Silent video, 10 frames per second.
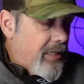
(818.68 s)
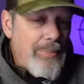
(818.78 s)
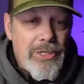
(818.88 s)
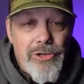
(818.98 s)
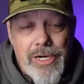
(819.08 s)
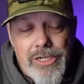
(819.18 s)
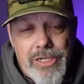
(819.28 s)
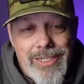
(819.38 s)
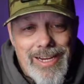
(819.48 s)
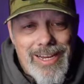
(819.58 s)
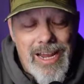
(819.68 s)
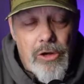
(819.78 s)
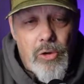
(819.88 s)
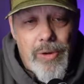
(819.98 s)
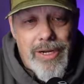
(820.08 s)
demonstration's sake,
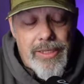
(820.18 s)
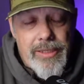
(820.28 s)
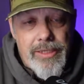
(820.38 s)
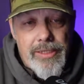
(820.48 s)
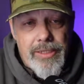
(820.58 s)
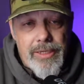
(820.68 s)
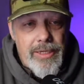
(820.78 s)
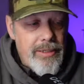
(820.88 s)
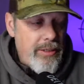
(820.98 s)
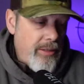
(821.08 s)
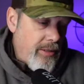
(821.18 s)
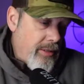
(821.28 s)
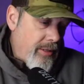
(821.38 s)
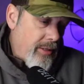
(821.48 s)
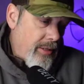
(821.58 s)
how quick that
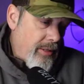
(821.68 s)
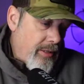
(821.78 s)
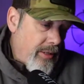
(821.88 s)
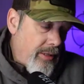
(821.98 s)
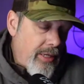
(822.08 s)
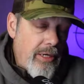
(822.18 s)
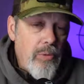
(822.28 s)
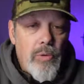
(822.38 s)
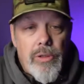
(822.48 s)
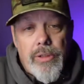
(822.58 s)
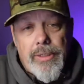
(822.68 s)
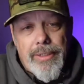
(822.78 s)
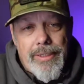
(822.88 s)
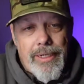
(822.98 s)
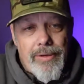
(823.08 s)
it will
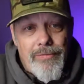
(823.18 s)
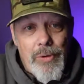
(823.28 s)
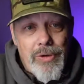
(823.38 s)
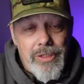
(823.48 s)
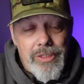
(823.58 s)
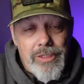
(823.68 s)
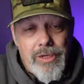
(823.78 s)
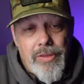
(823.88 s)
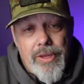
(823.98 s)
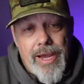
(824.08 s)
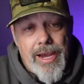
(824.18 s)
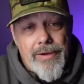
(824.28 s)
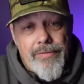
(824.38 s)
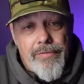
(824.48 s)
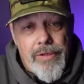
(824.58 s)
focus on the
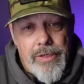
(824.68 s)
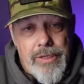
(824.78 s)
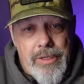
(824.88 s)
knife.